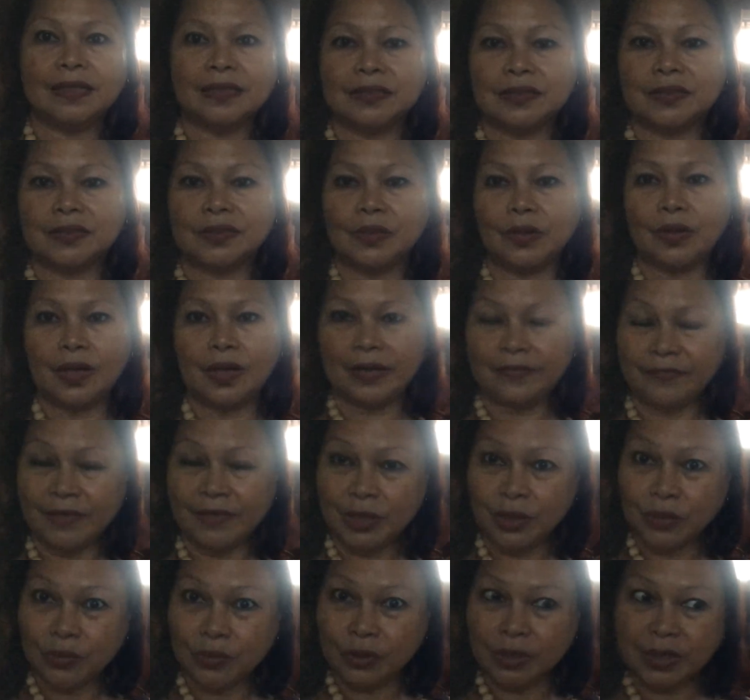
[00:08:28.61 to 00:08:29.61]
So I
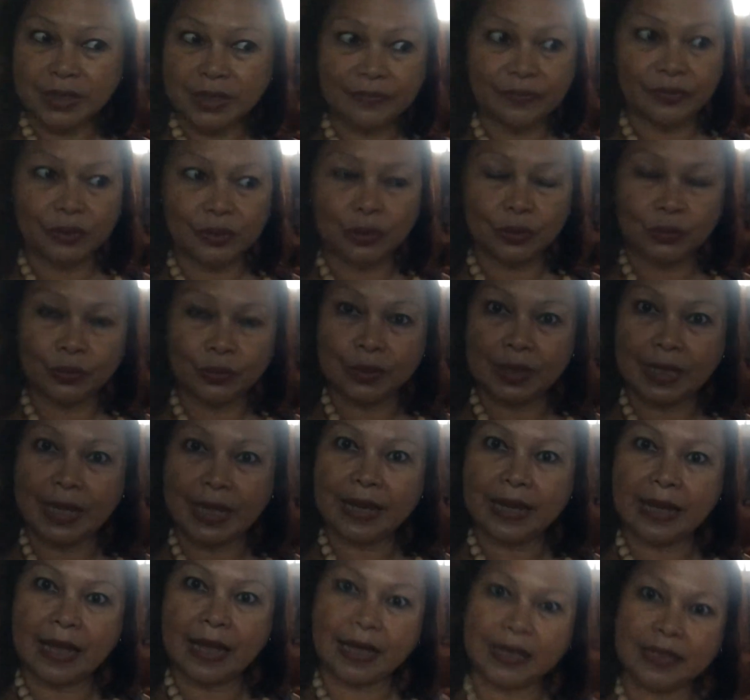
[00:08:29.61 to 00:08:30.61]
feel good, even though
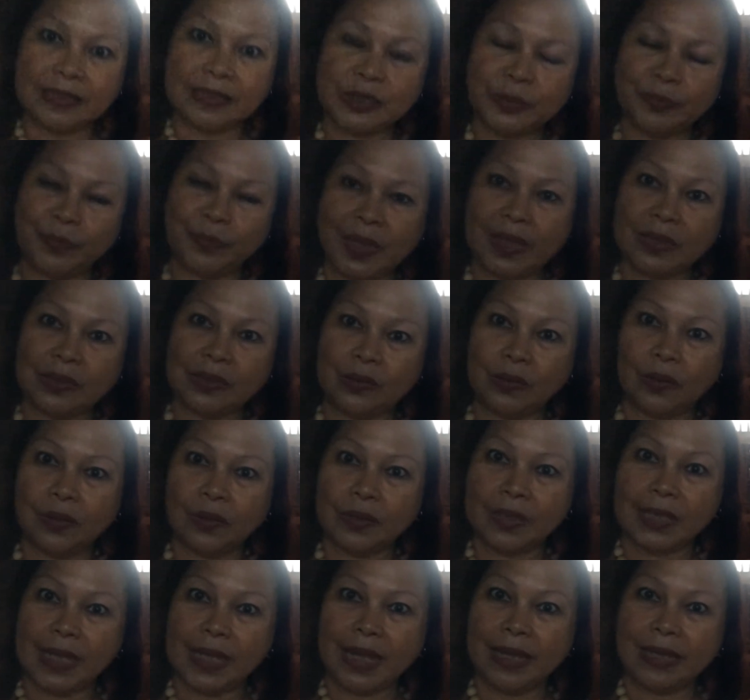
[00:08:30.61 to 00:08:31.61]
today I spent
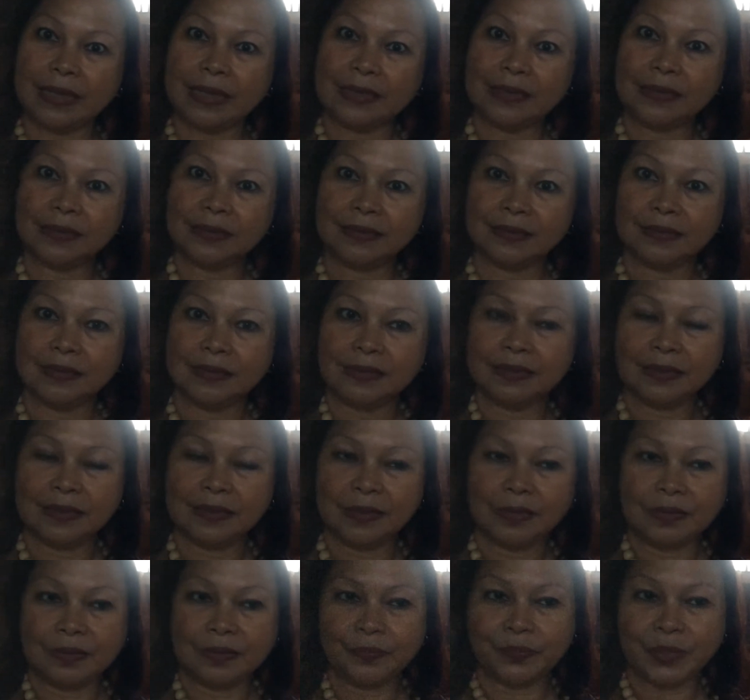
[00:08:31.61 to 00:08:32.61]
all day
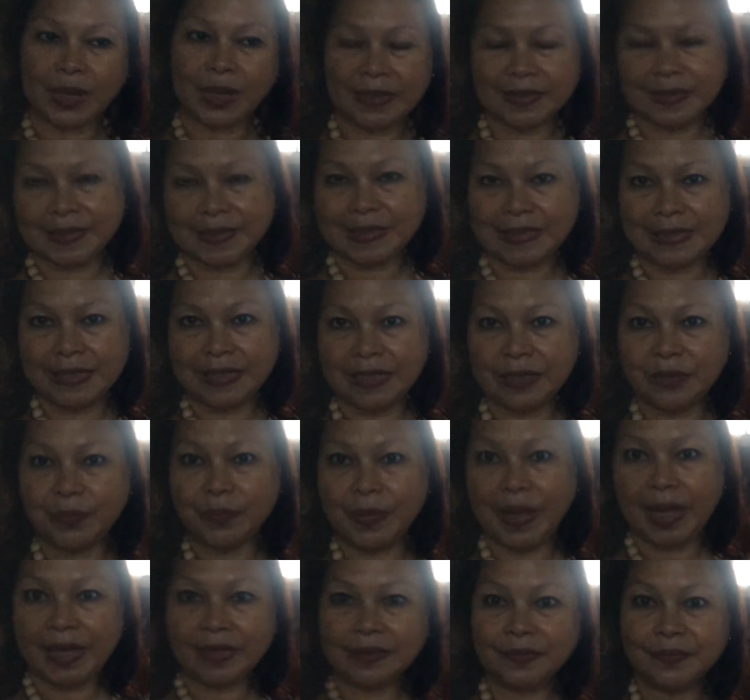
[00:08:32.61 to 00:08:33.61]
practically in
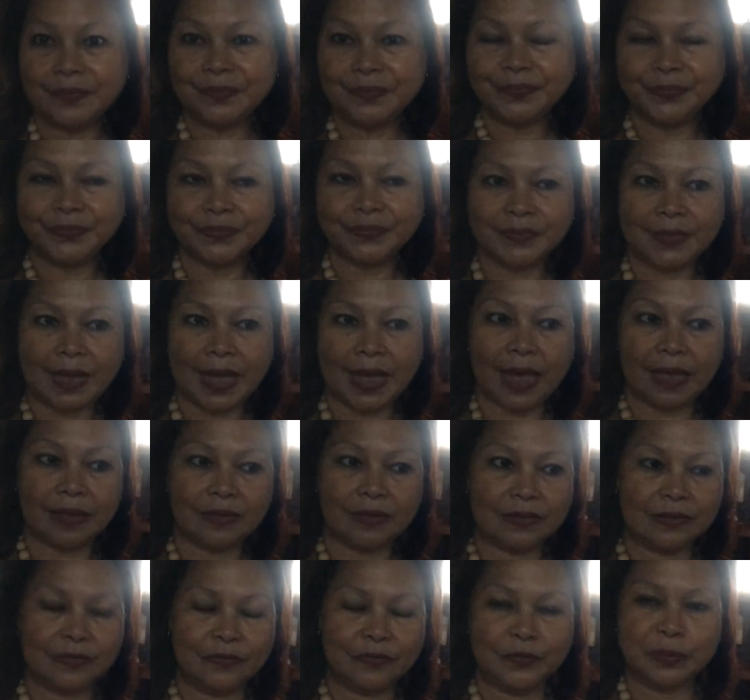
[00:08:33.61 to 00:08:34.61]
bed, had
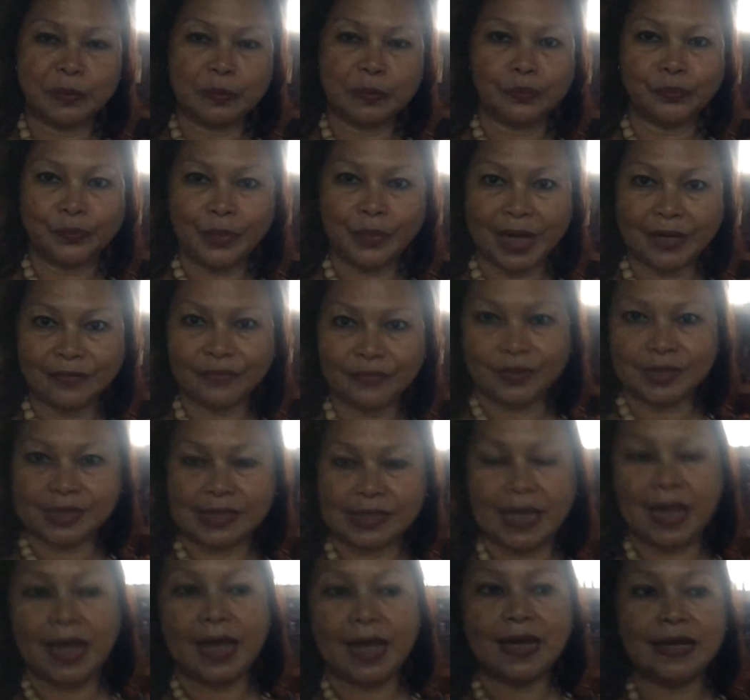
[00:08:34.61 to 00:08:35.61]

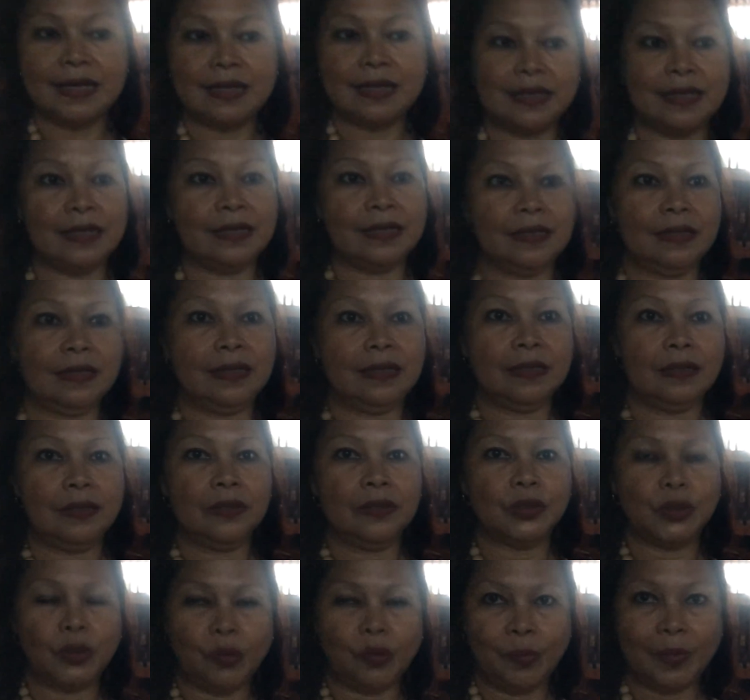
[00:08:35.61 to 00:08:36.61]
breakfast and
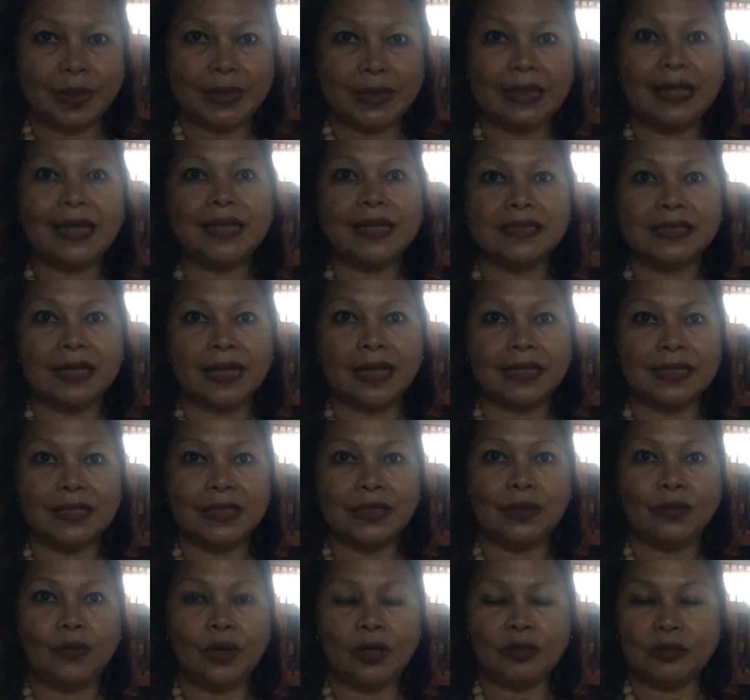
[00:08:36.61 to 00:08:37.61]
no, but lunch I
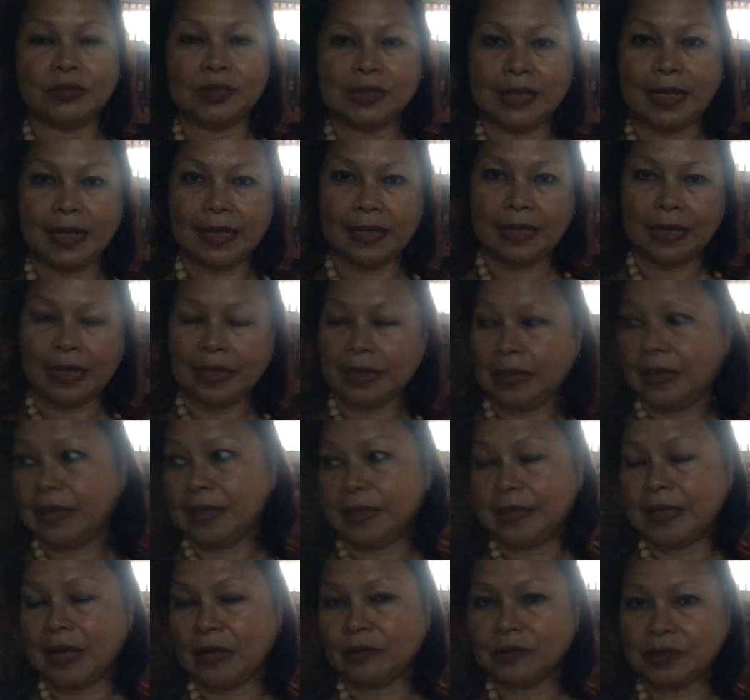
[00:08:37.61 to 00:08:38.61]
did go
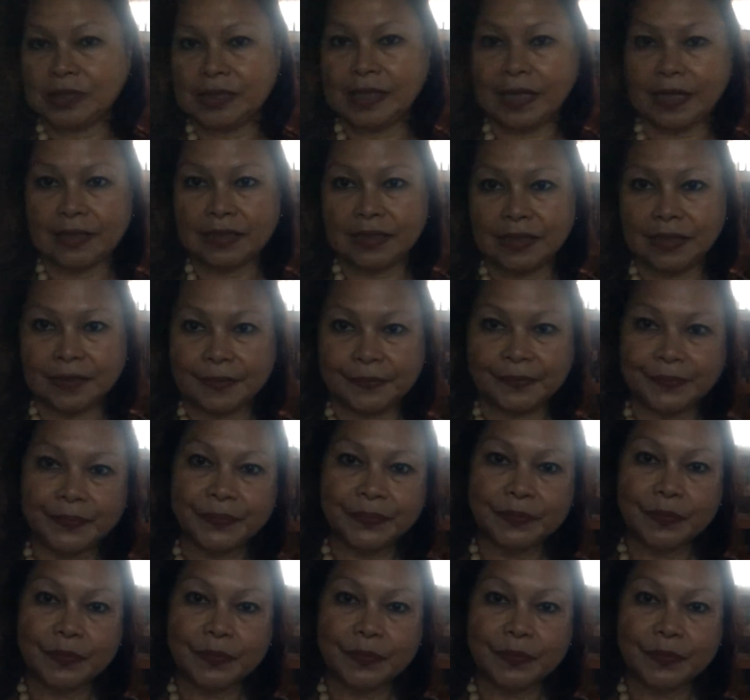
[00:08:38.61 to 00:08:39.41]
outside, downstairs.